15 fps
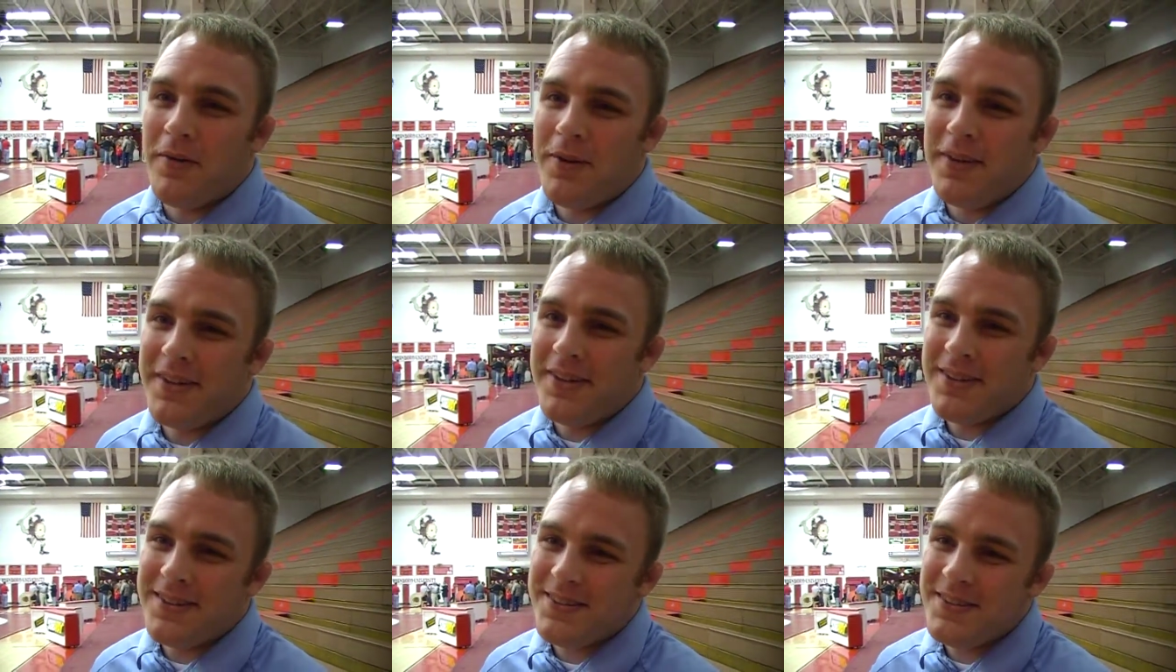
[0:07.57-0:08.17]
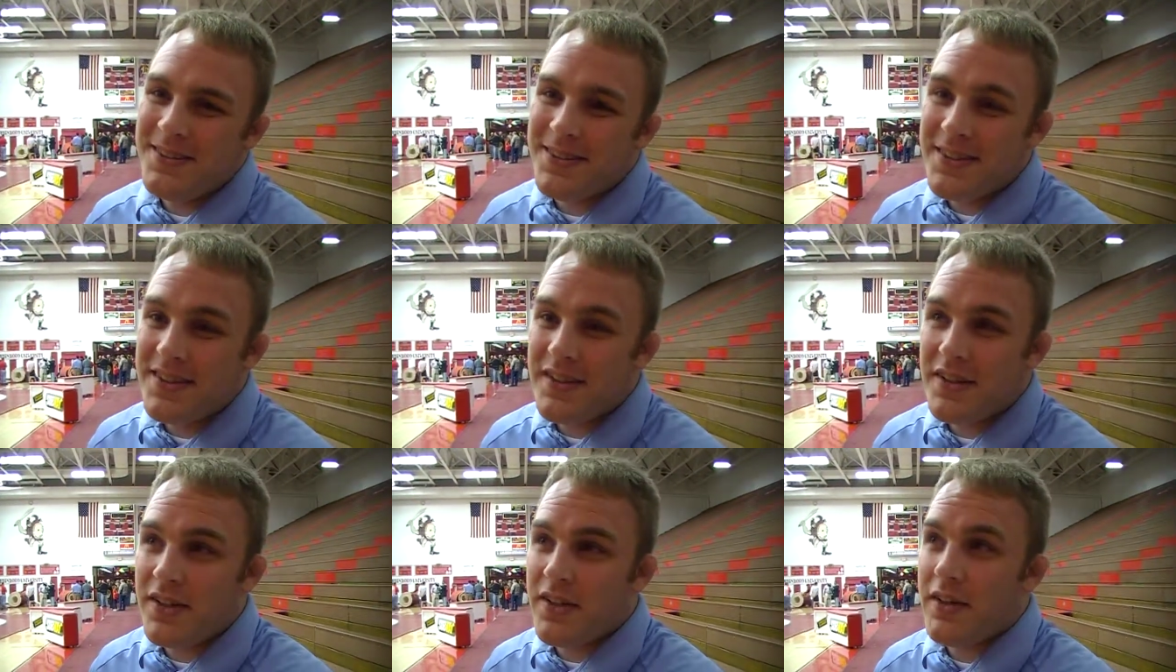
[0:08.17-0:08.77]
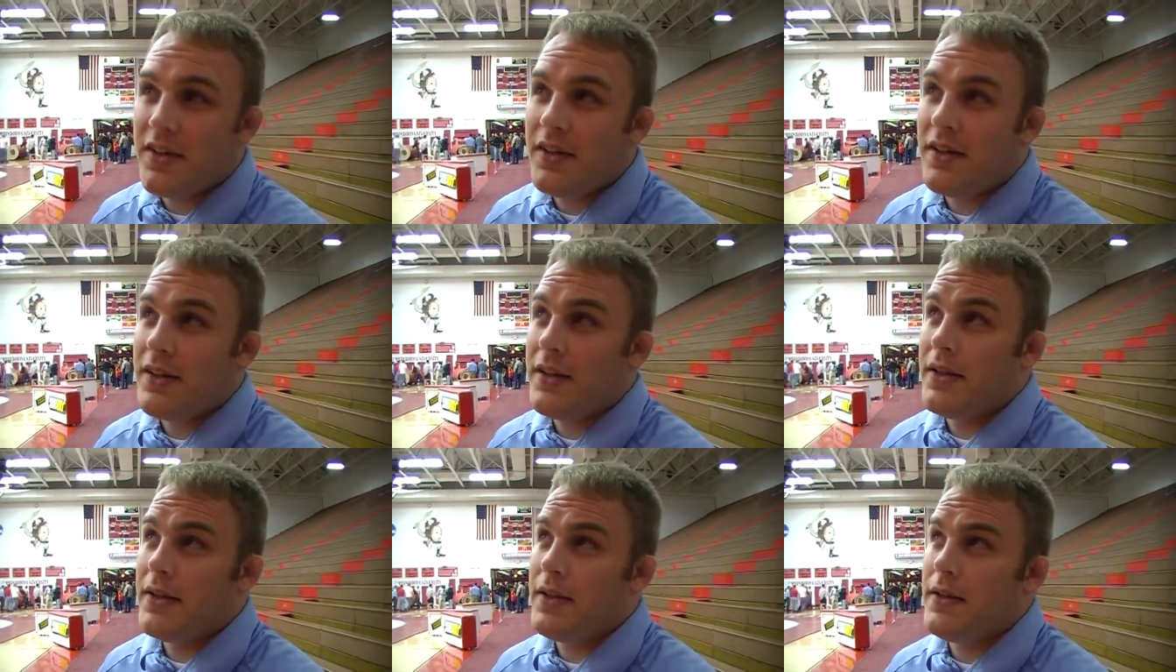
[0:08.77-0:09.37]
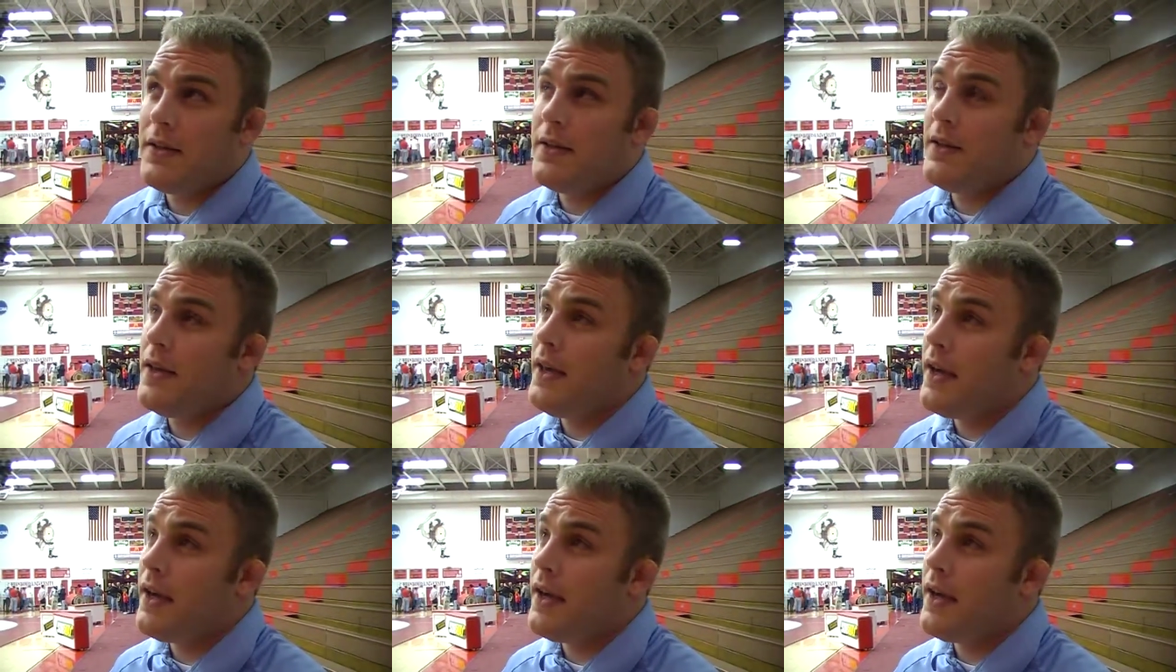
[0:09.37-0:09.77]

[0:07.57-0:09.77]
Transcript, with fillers: I mean, six four, six matches to four.